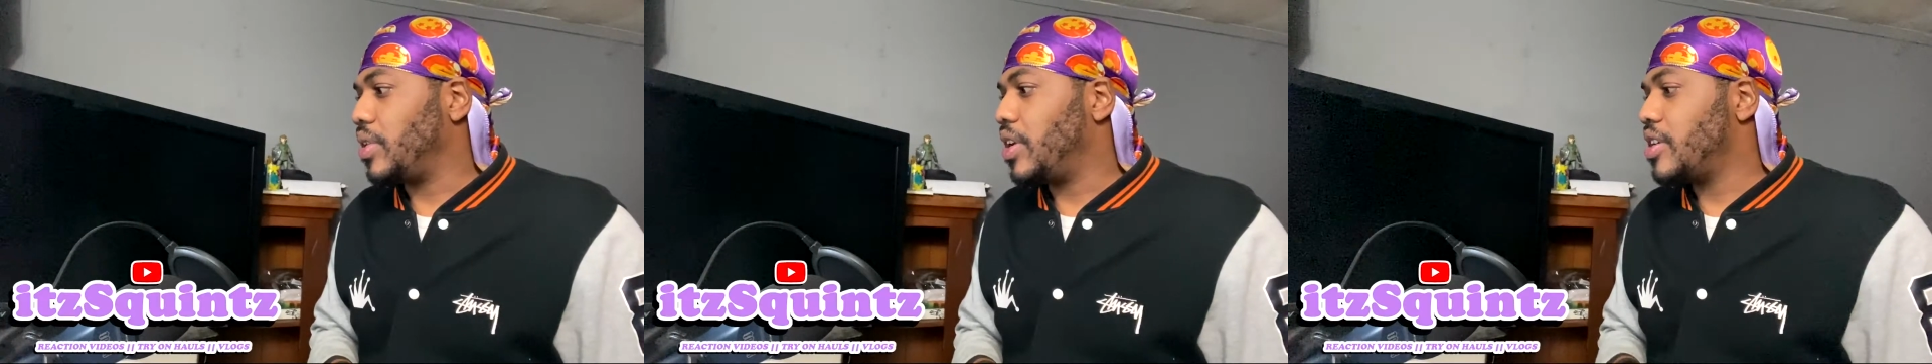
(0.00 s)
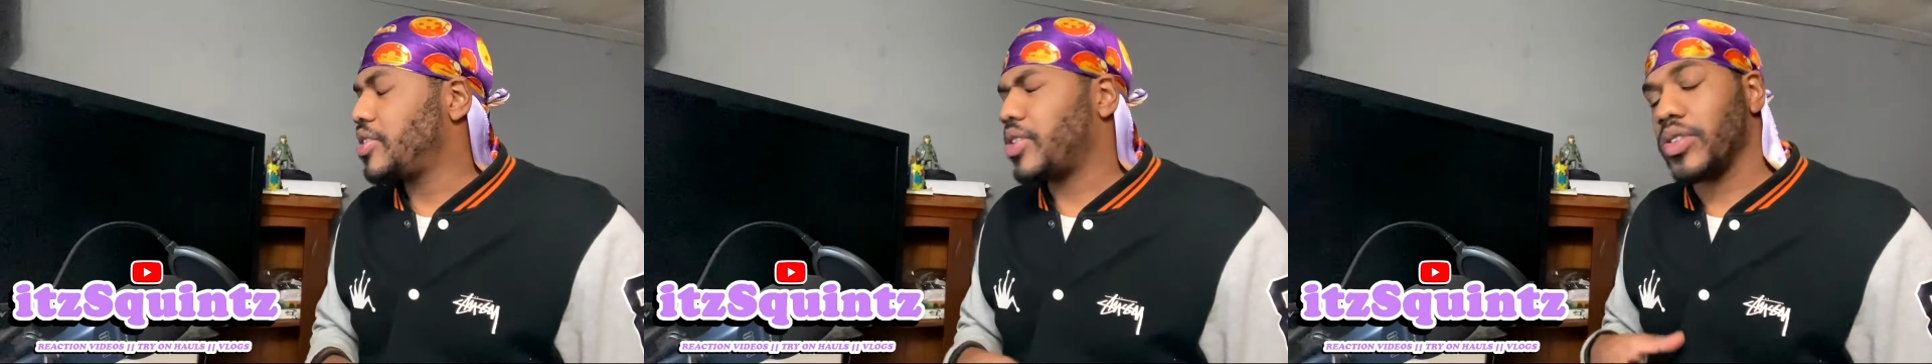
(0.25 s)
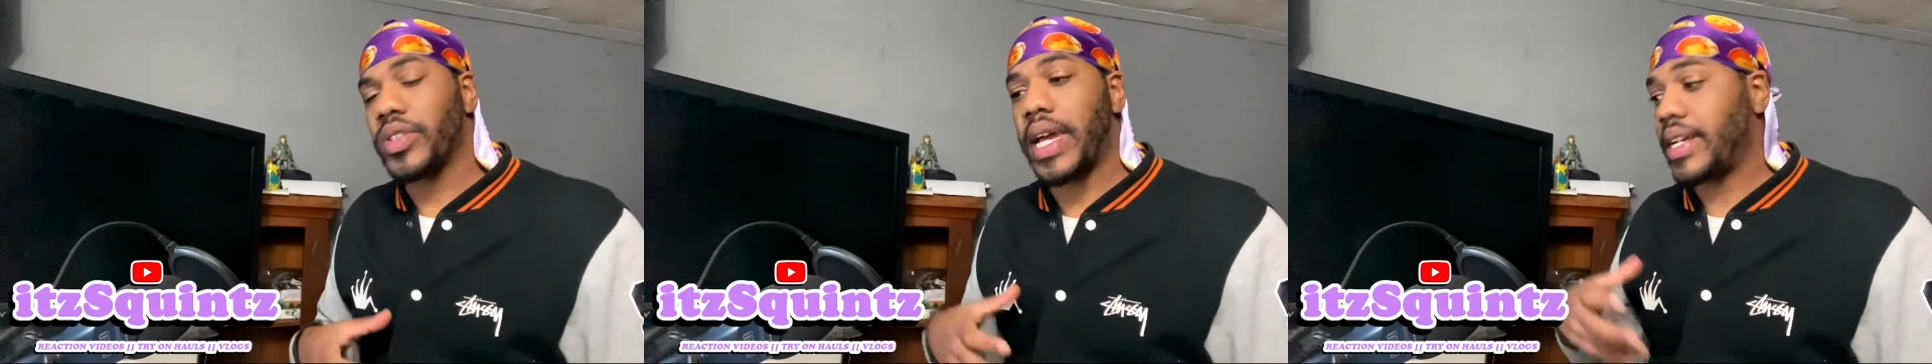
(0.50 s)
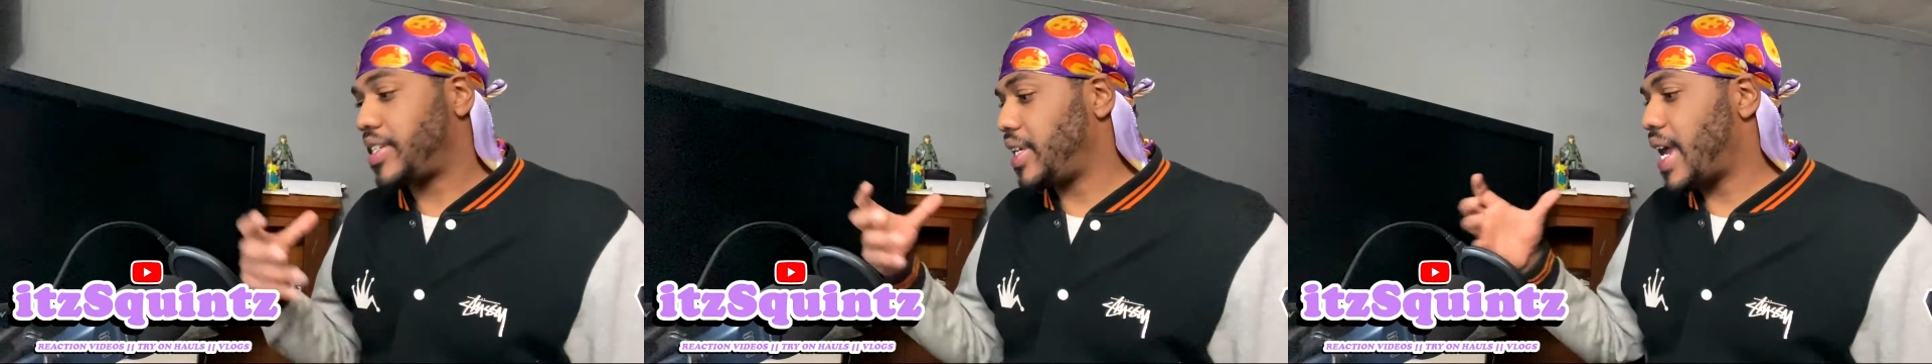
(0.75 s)
So it's
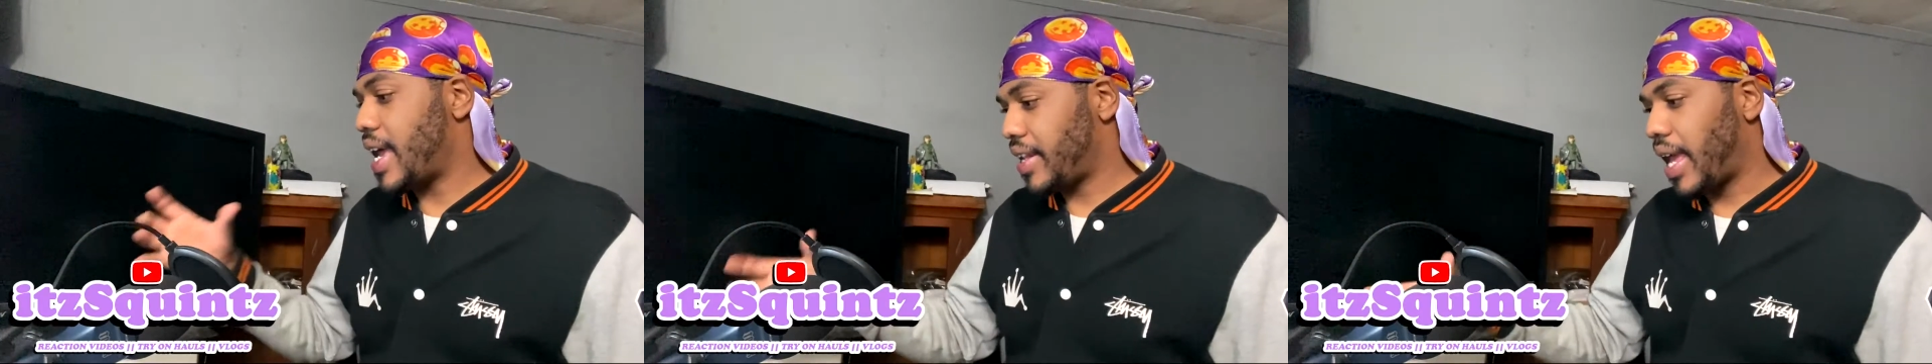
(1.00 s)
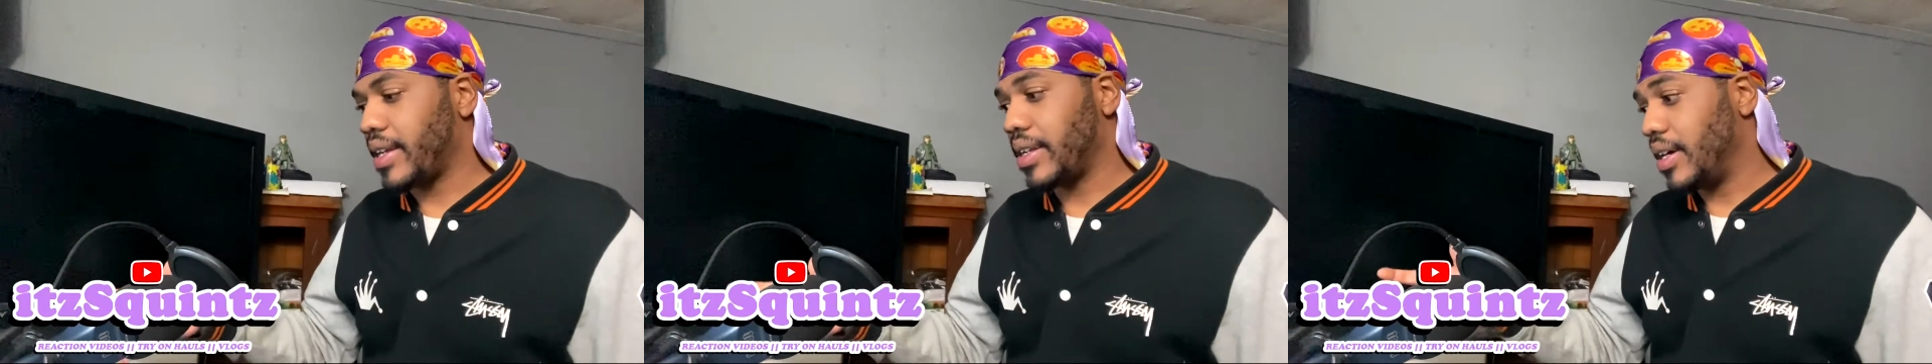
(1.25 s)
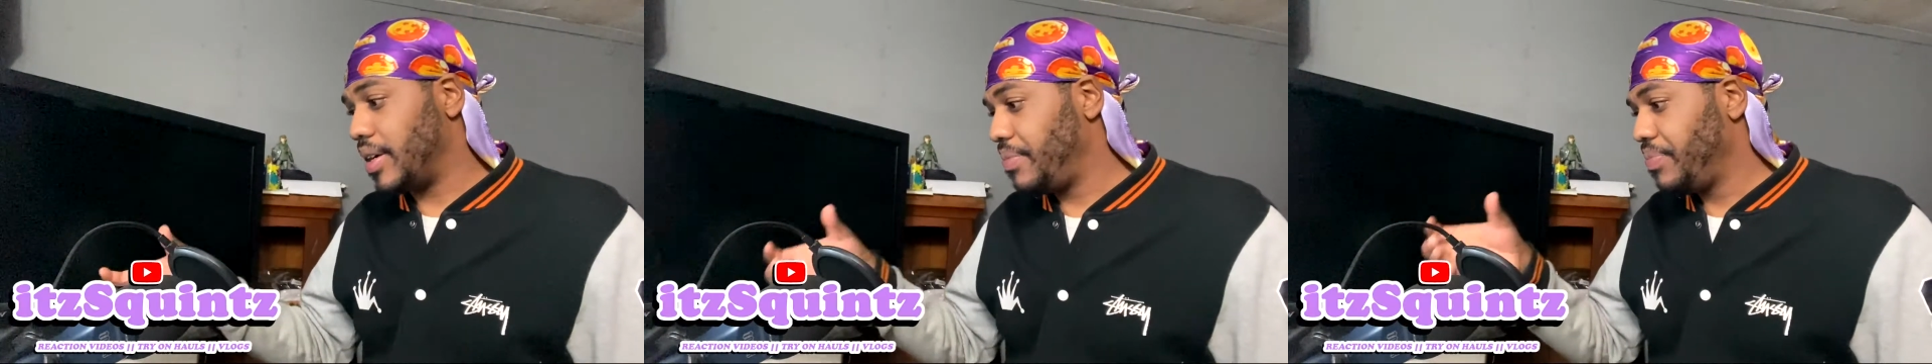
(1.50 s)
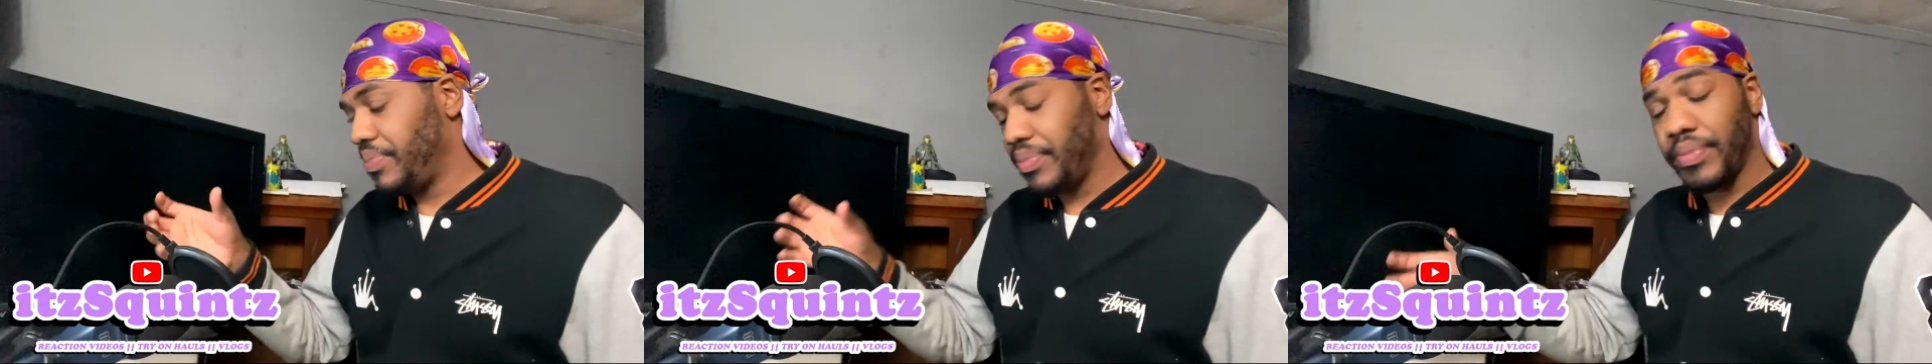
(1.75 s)
like, she had like
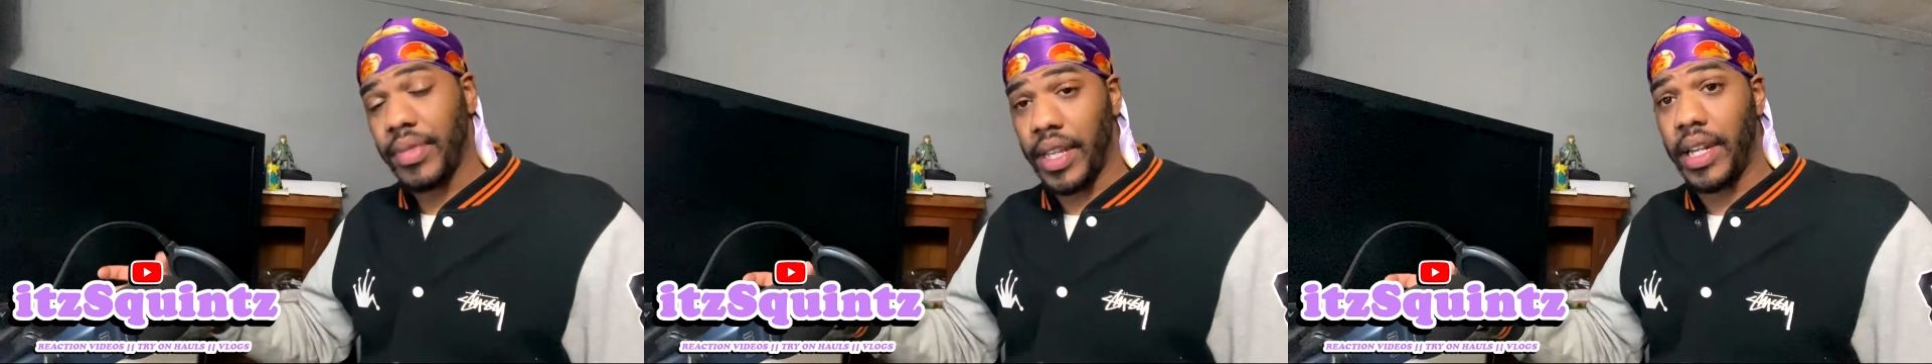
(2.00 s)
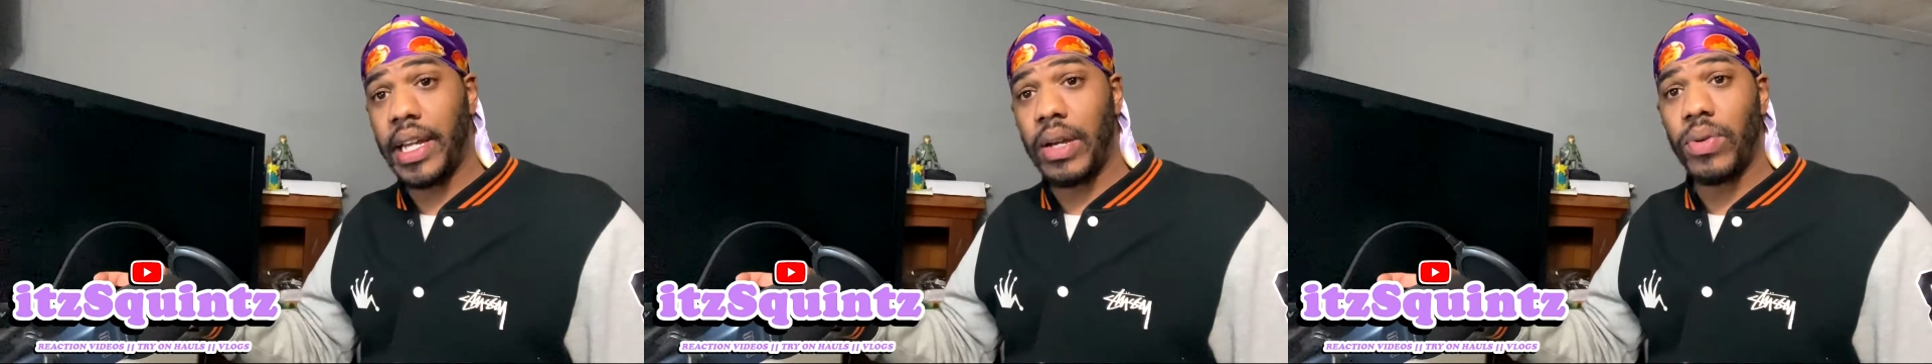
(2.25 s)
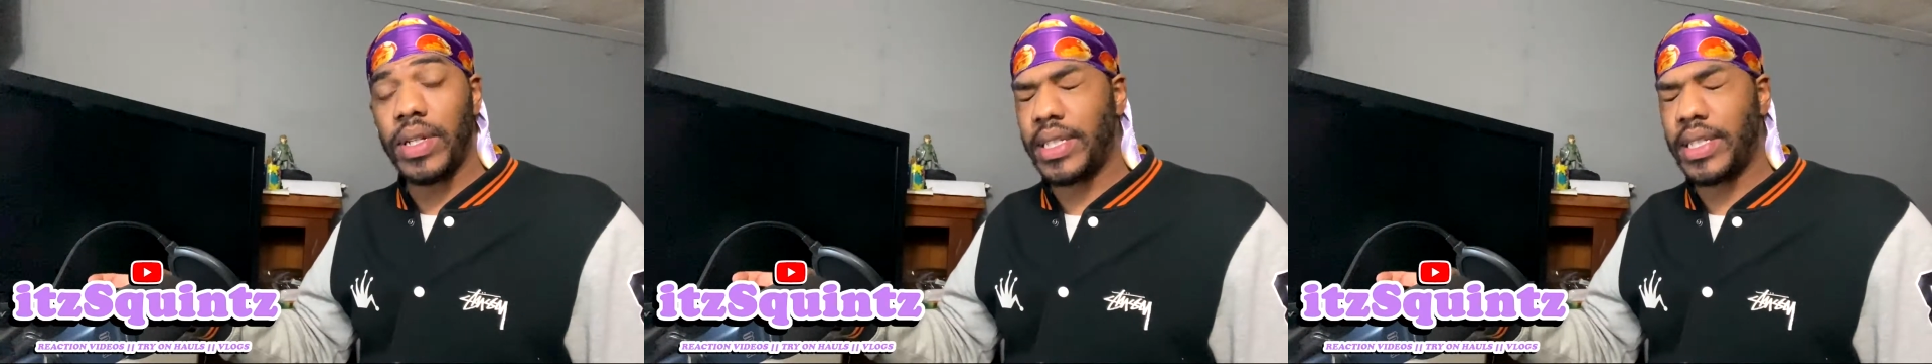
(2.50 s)
the liquid,